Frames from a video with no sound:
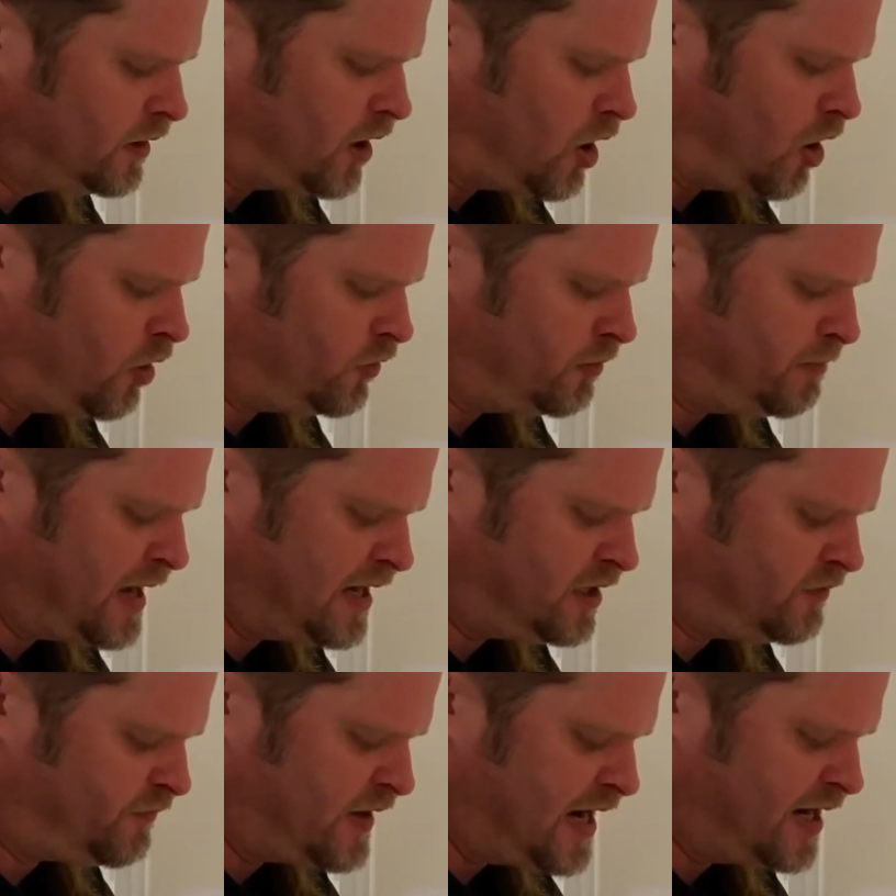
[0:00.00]
All the
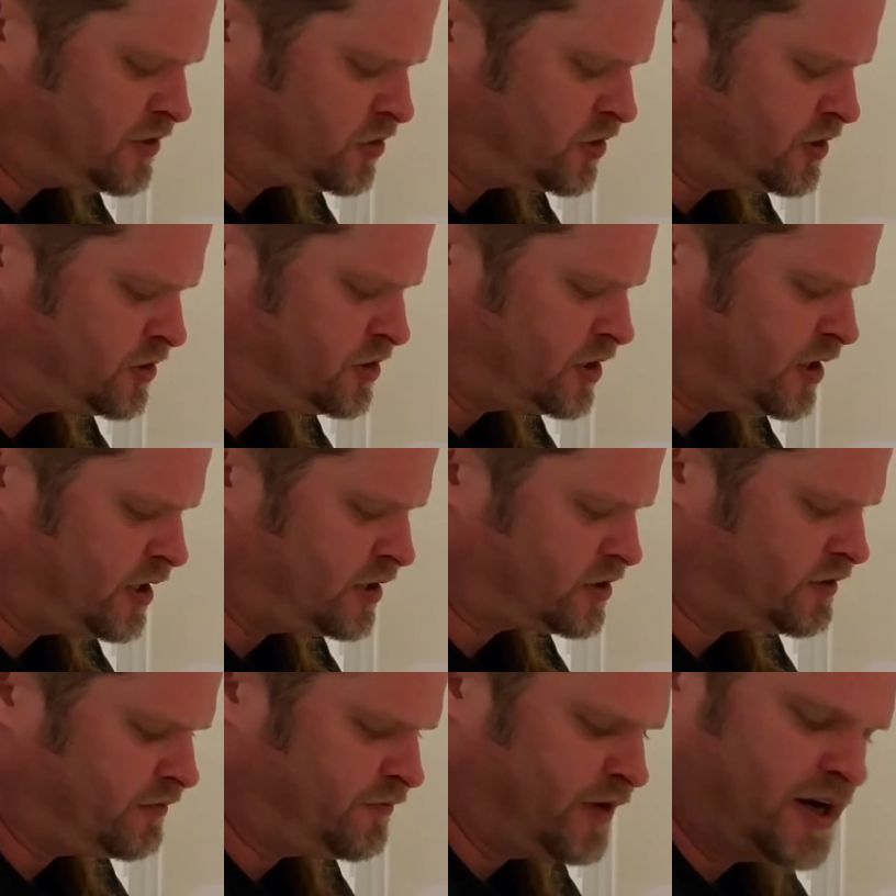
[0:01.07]
manufacturer's dust.
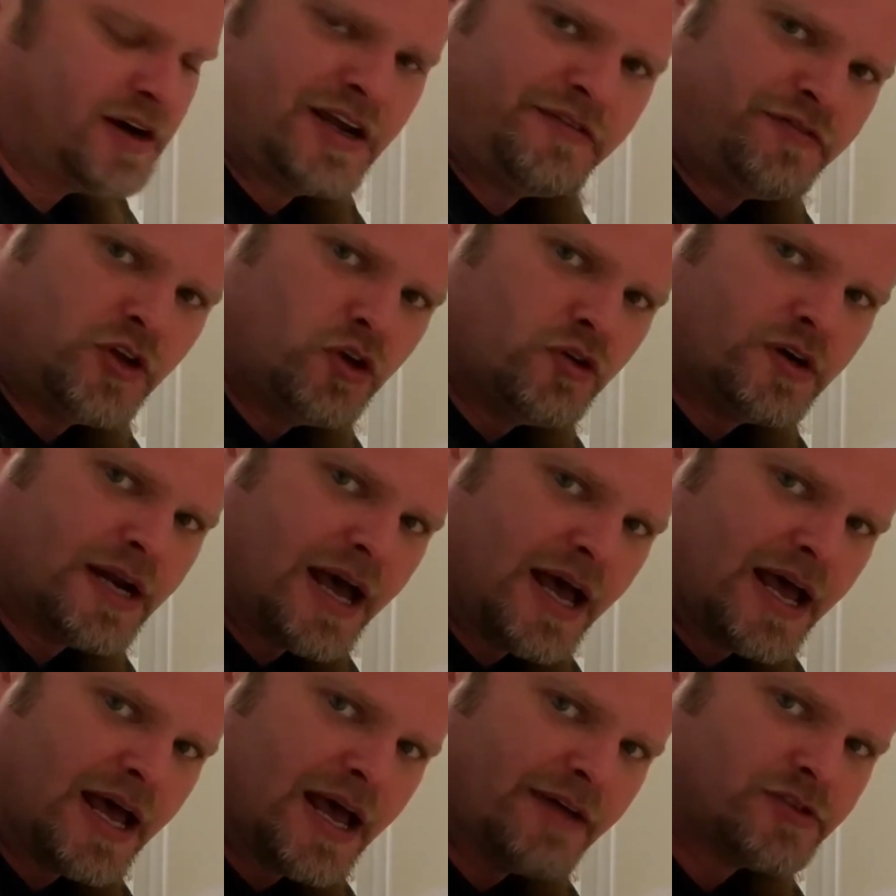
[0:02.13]
Very few
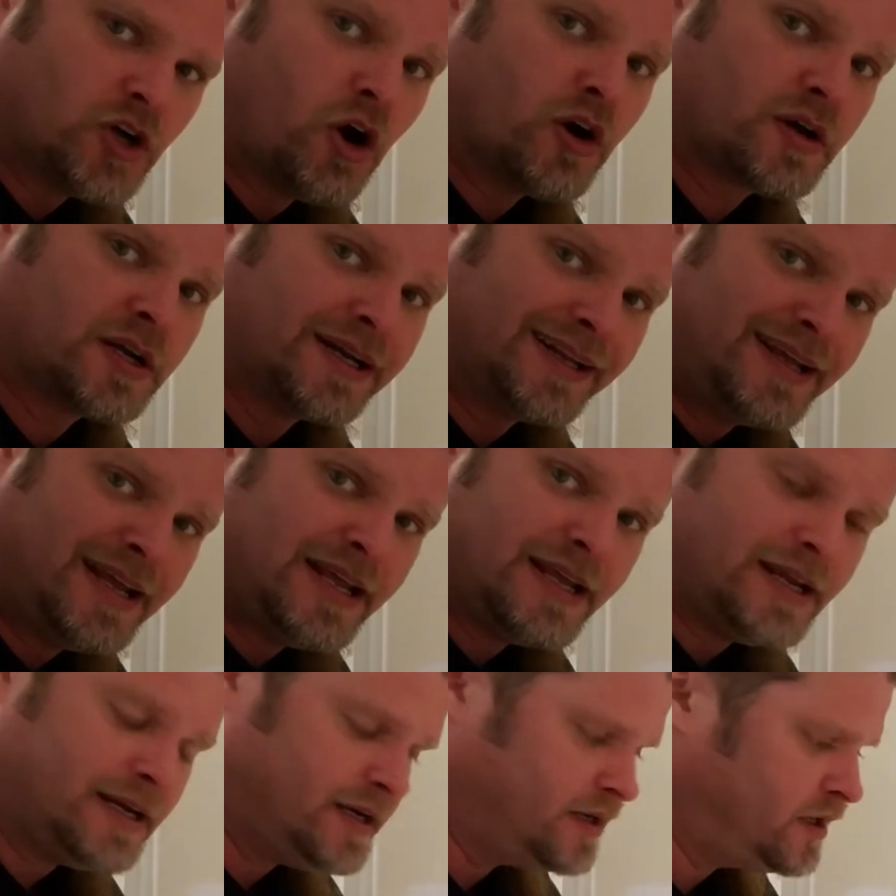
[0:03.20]
knives are
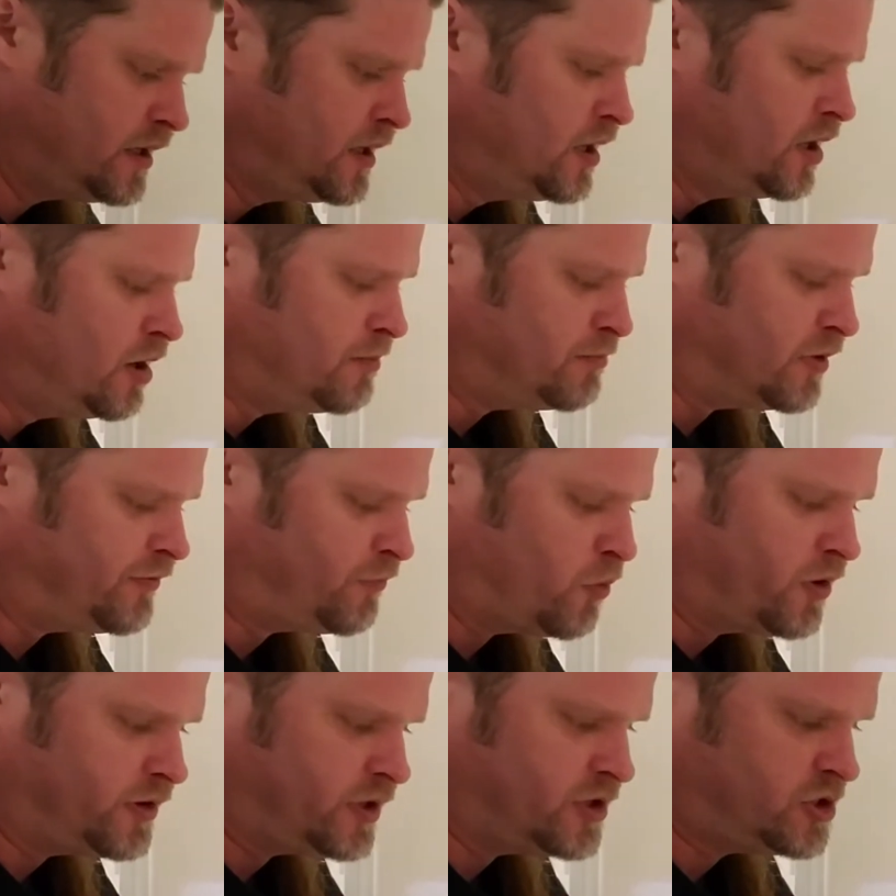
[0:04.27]
cleaned
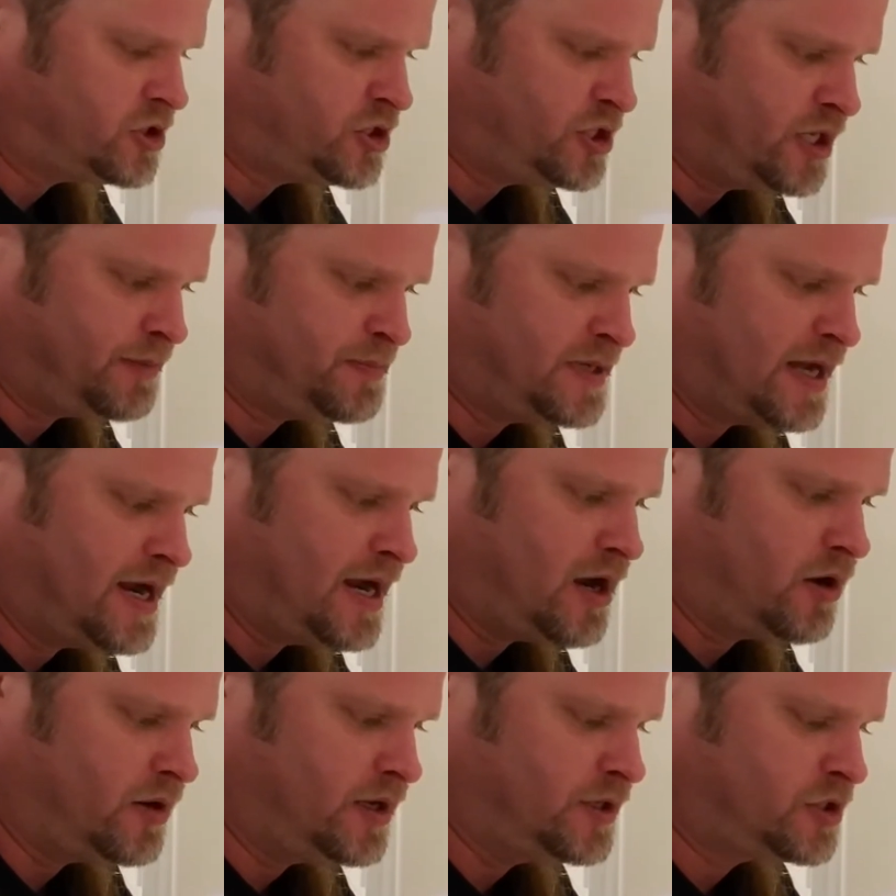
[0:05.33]
before they're shipped
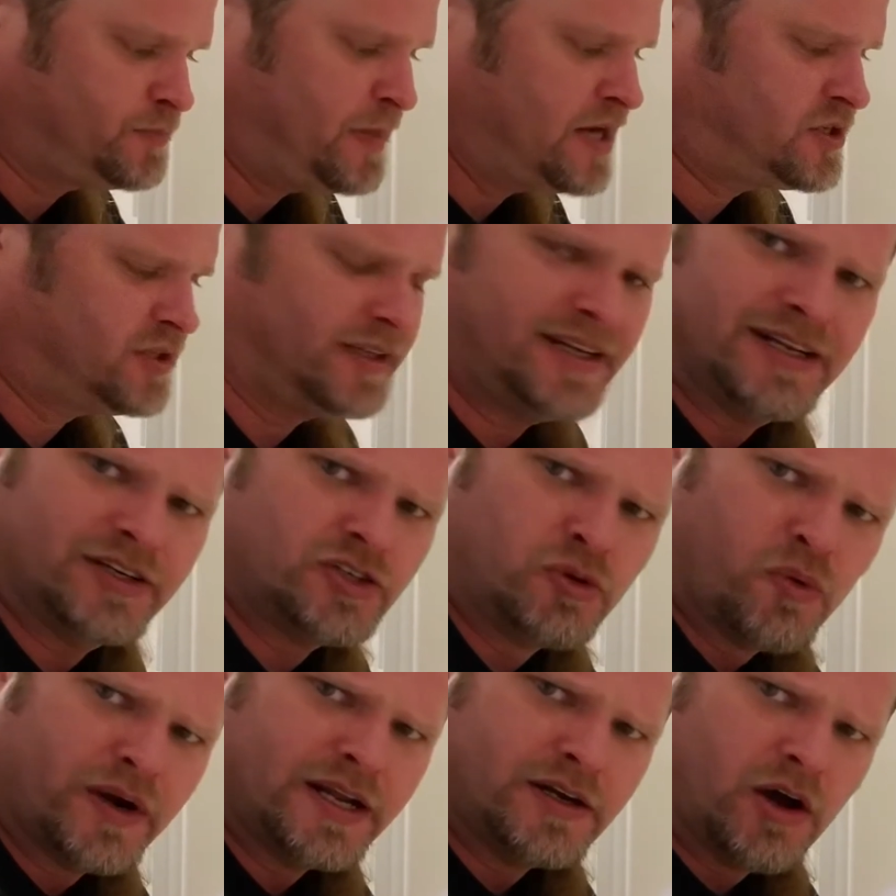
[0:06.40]
out, especially at a
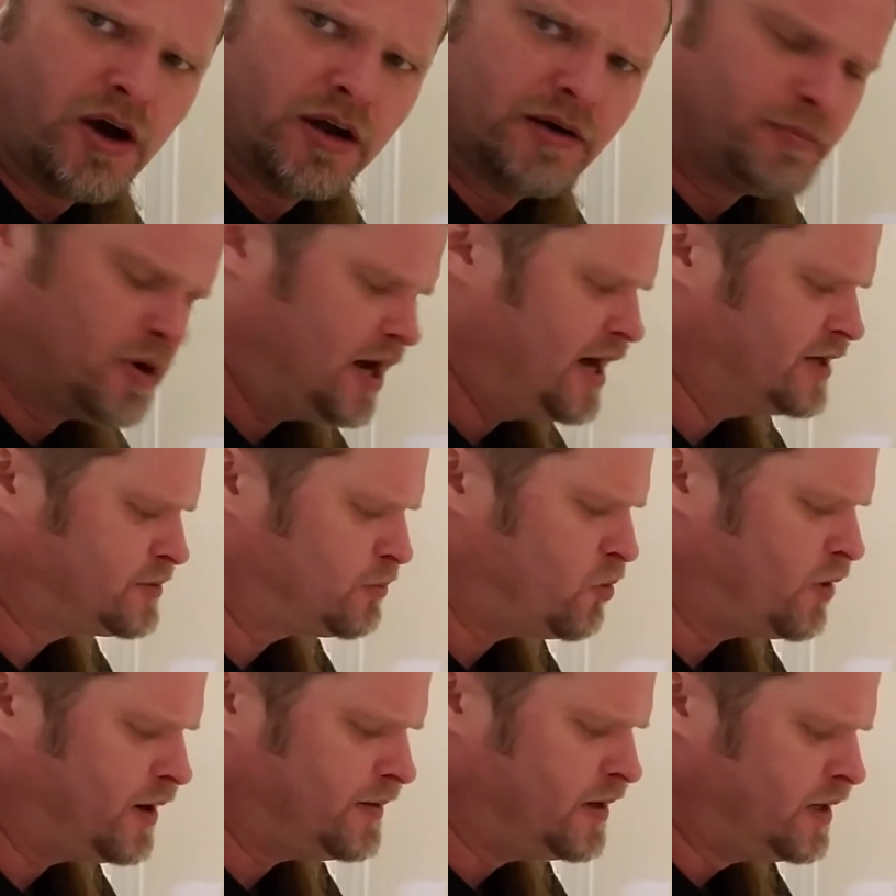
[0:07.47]
$20 price
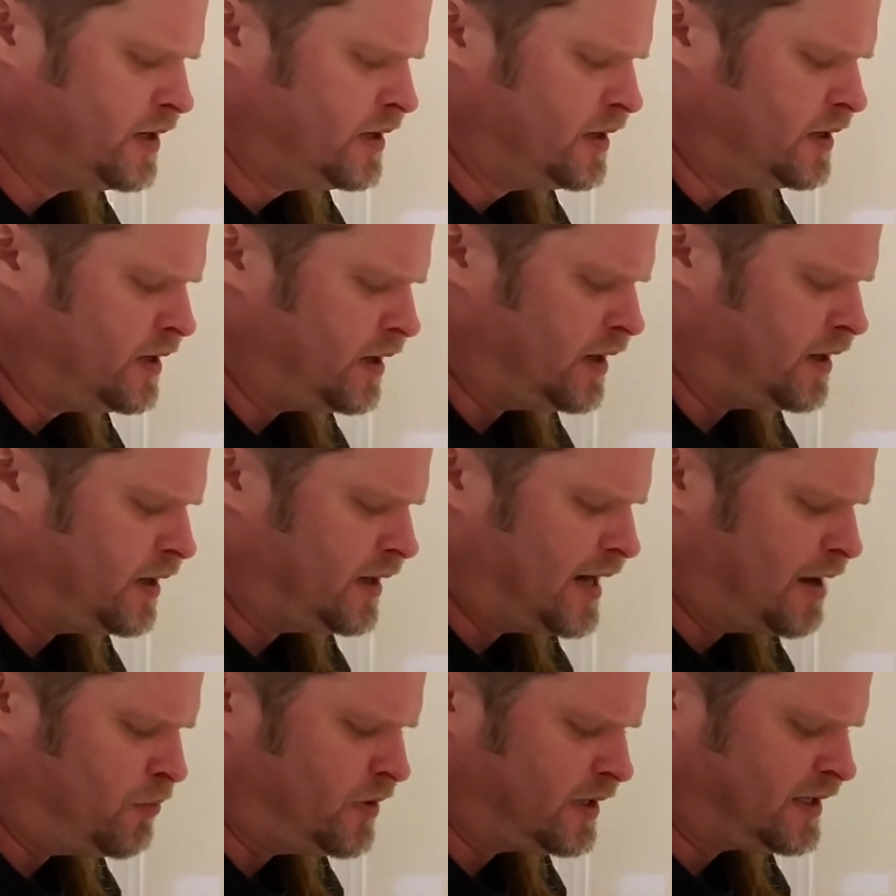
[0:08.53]
point.
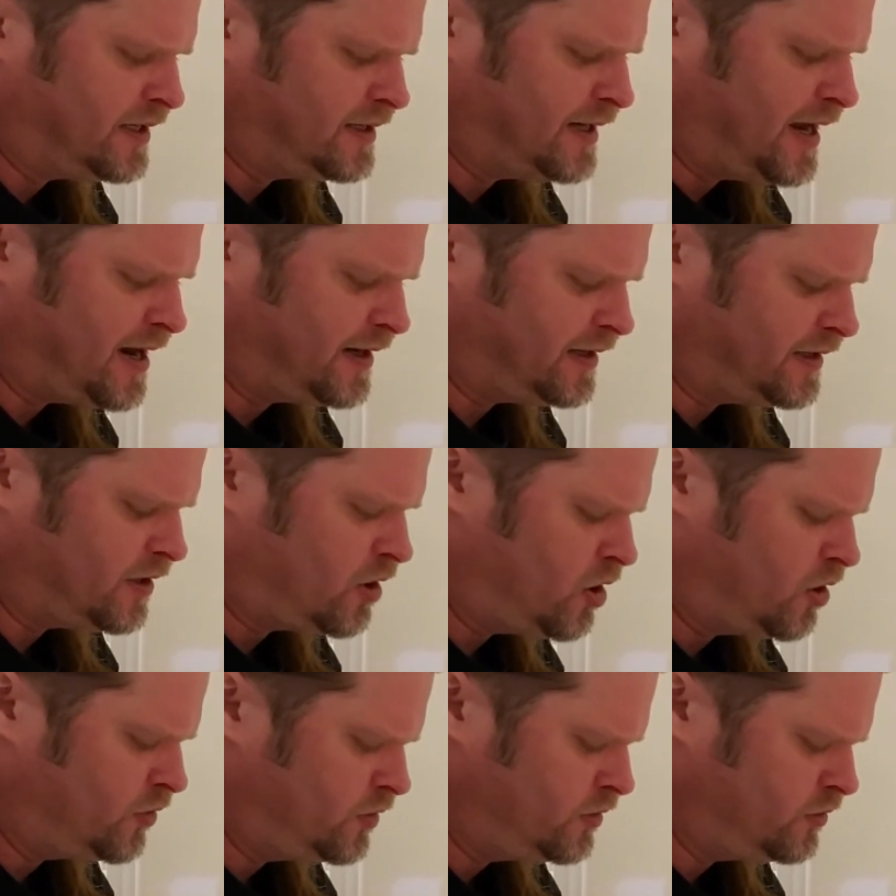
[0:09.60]
I want to get down in
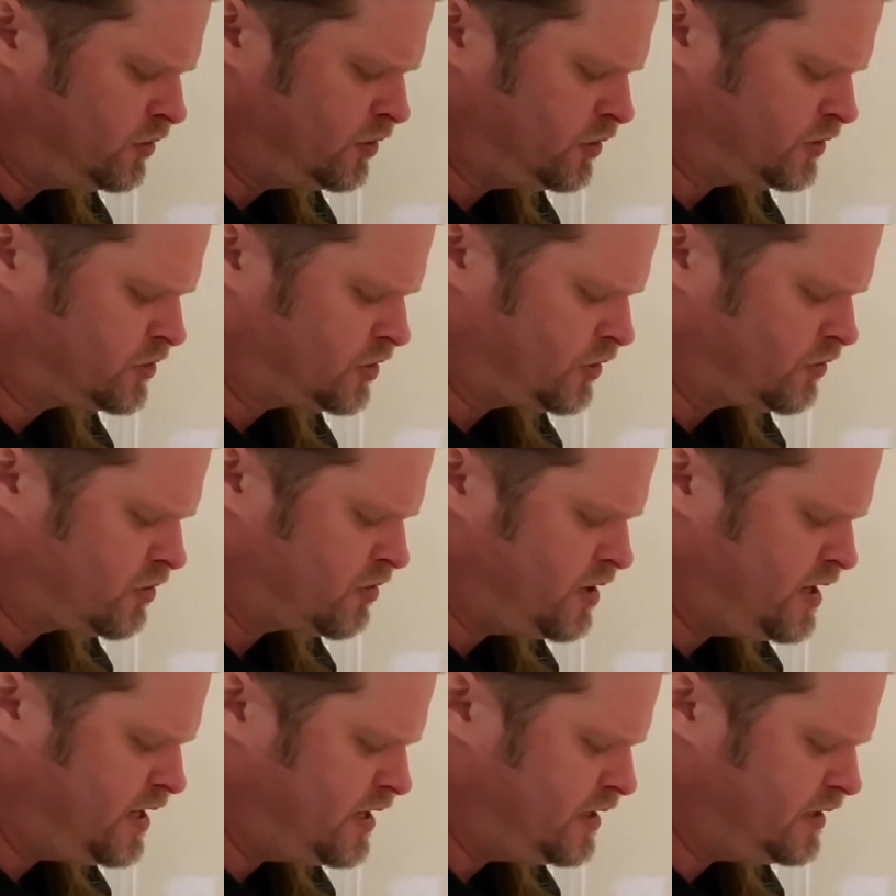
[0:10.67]
all the nooks and
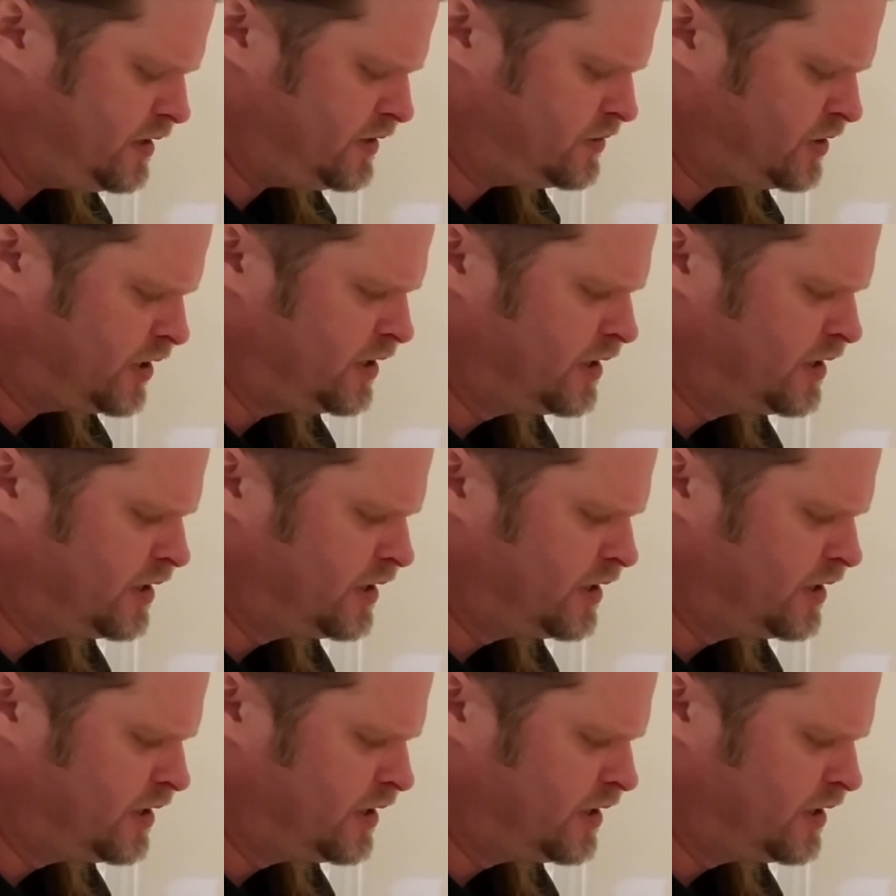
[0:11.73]
crannies,